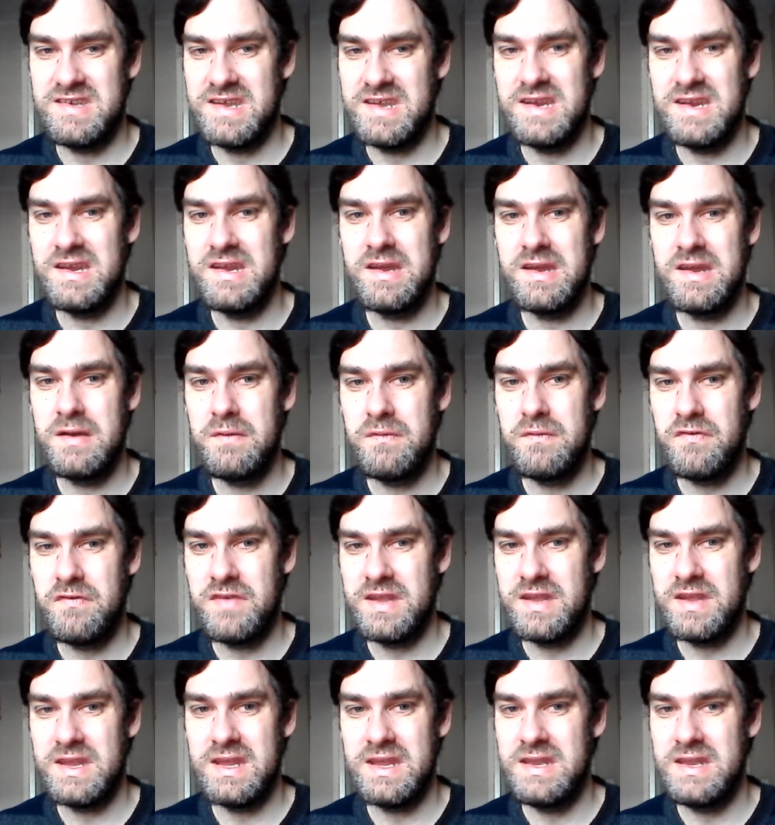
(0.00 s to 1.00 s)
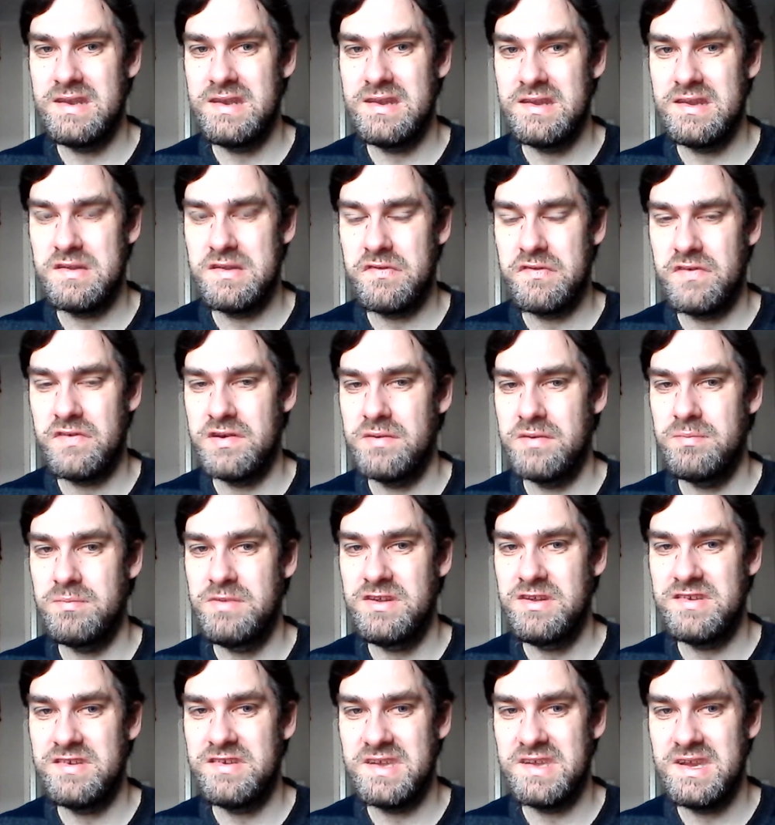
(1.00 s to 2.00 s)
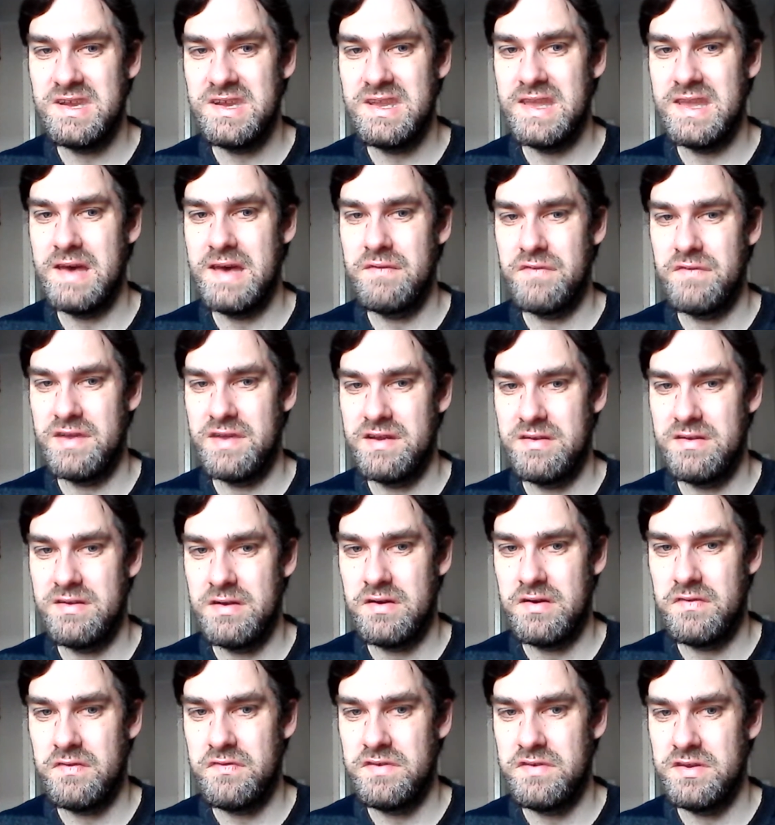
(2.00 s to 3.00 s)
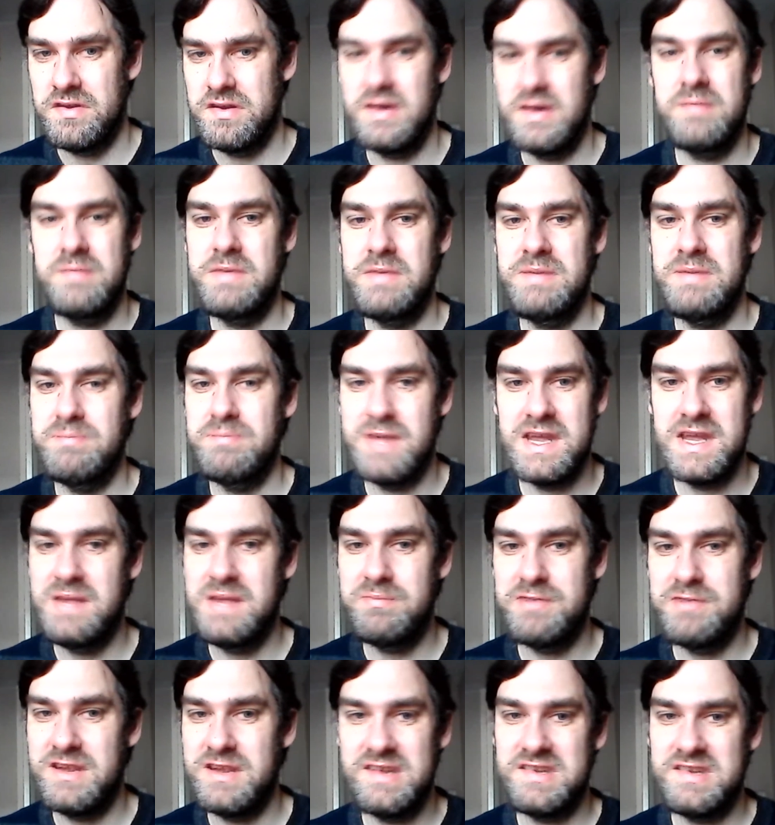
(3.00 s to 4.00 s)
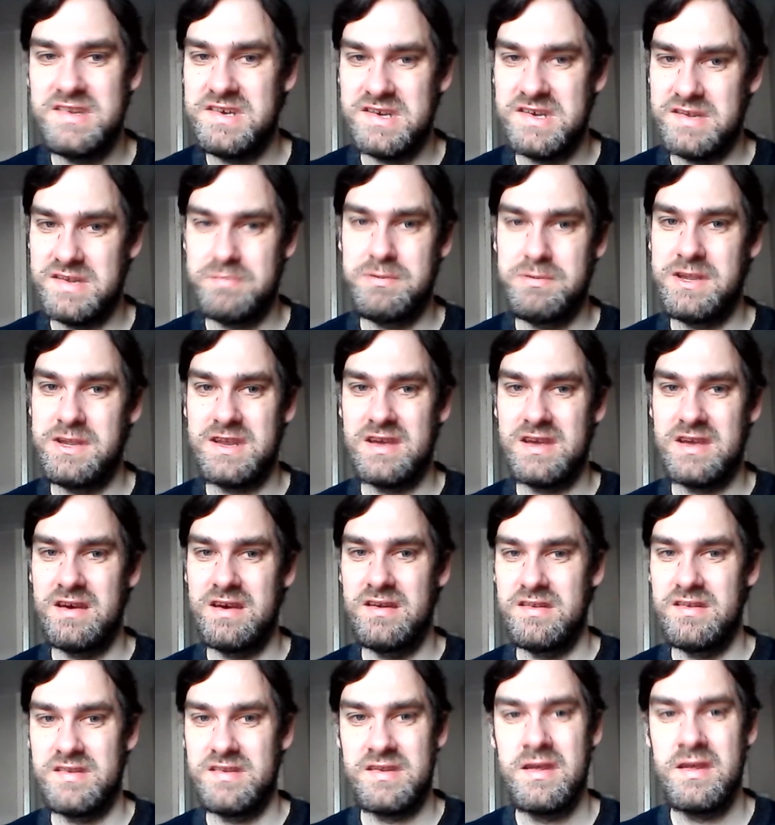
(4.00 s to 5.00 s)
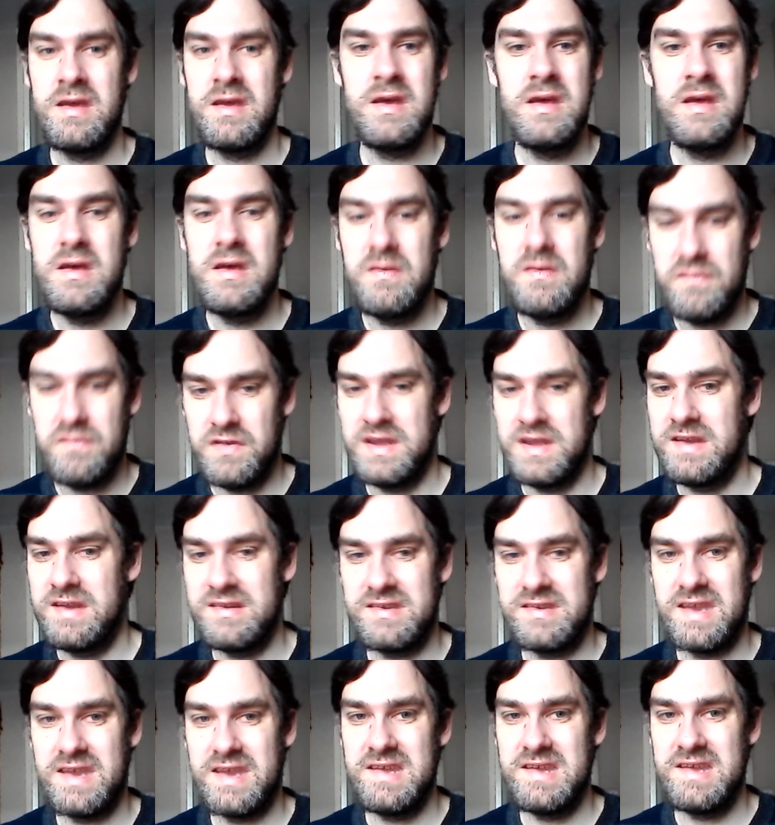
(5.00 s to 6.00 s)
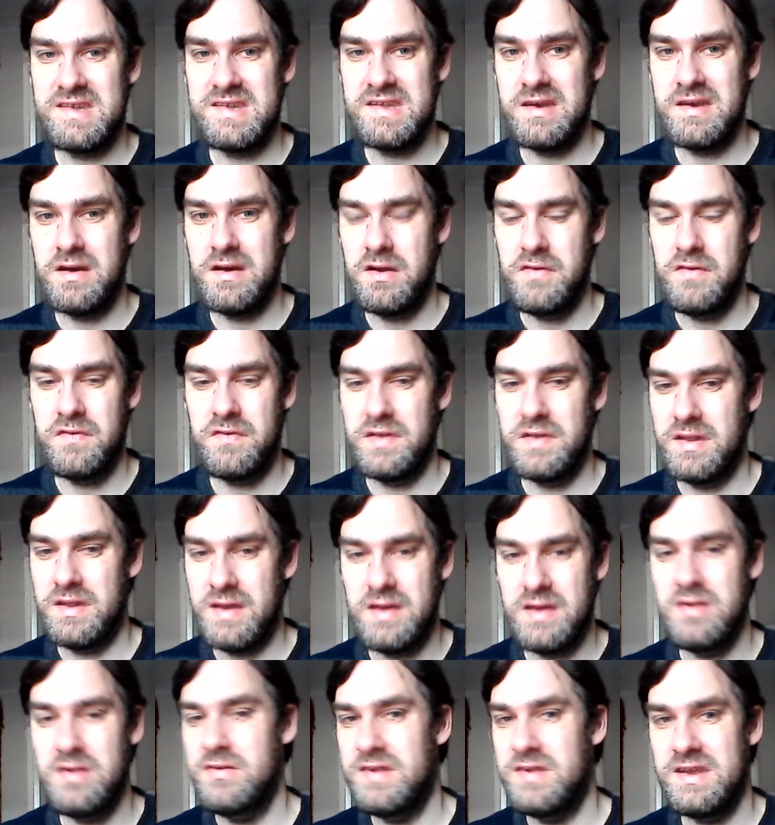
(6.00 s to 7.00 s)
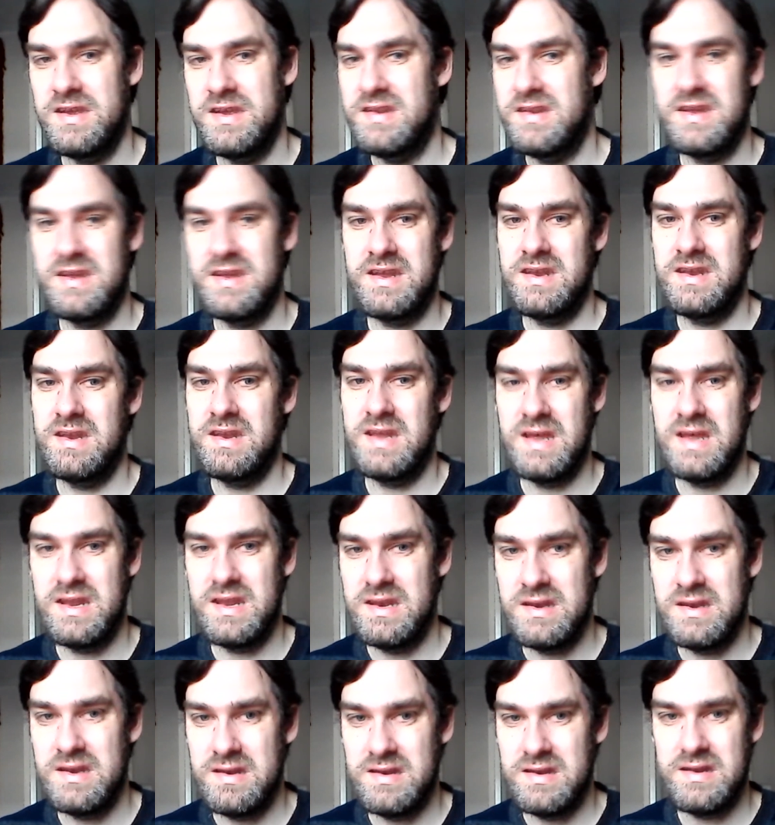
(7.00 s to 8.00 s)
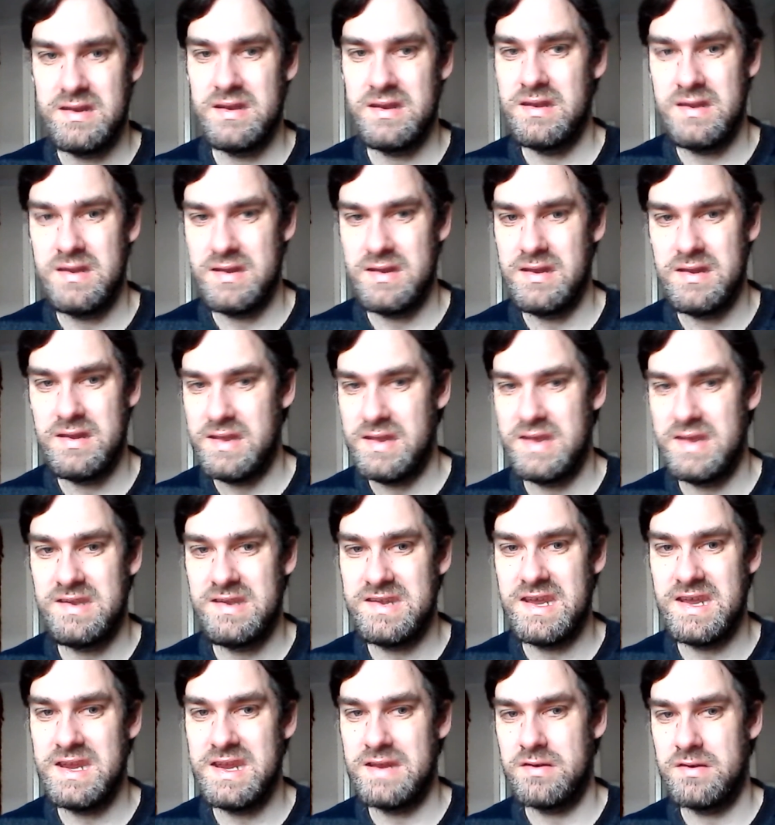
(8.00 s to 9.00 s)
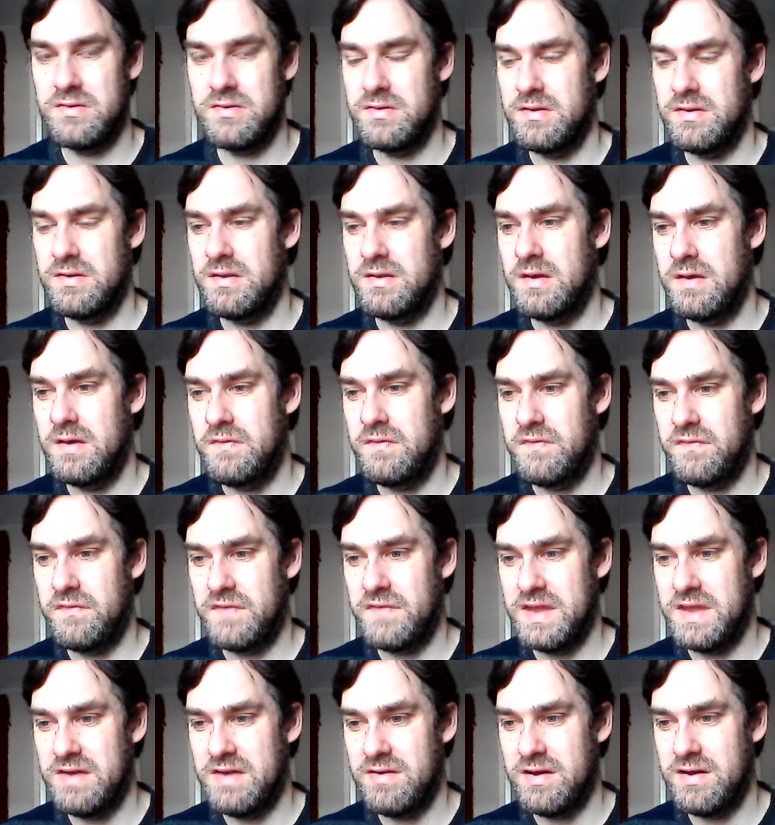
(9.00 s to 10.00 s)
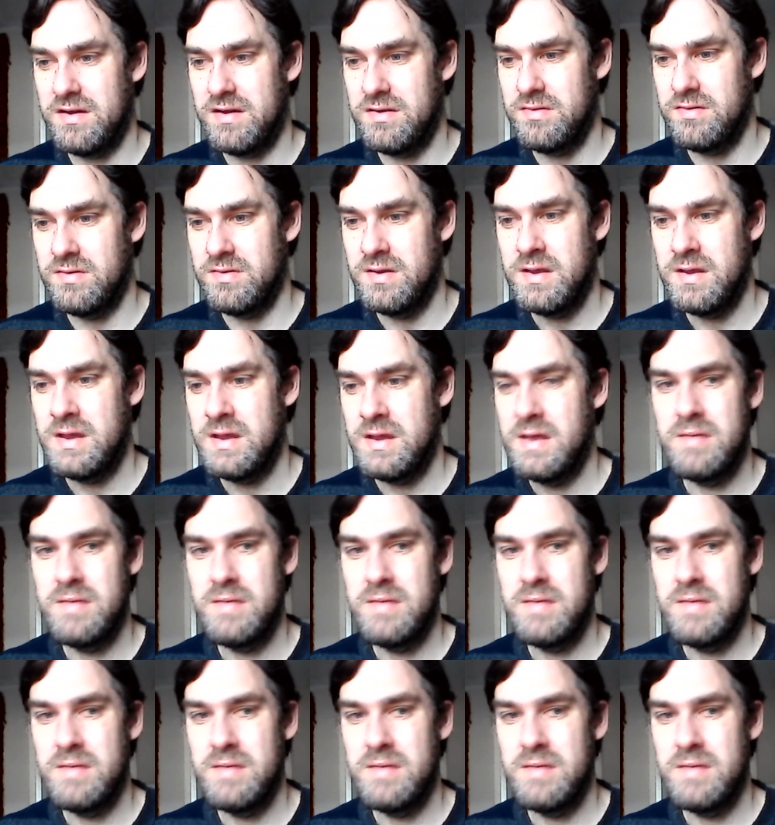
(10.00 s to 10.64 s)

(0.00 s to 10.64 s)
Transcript: And I don't think in this film you see that very often. I mean, maybe it's just because things get so overloaded and they take on a life of their own.